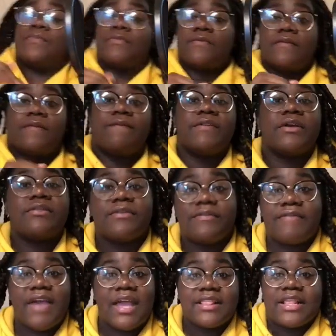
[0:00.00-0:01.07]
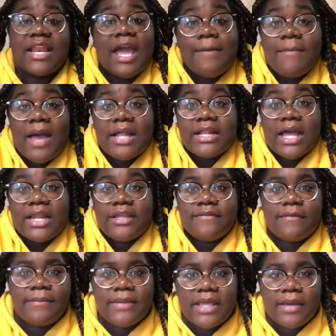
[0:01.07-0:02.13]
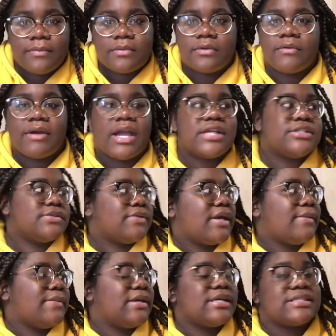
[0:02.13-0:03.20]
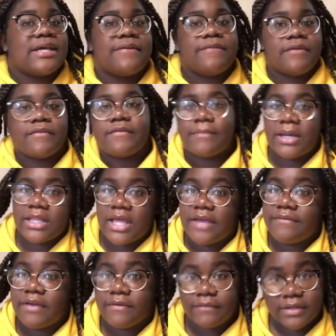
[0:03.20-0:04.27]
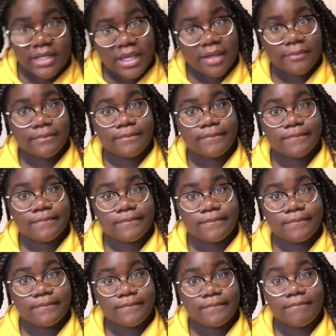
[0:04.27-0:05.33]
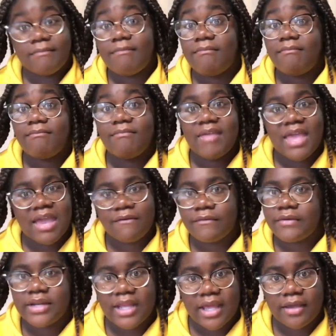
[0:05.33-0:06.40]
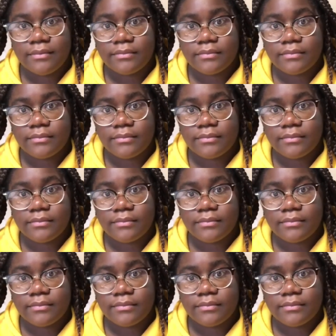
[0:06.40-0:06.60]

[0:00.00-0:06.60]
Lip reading: fear the fact that I might not even be able to graduate because I fear for my life every day. Every day.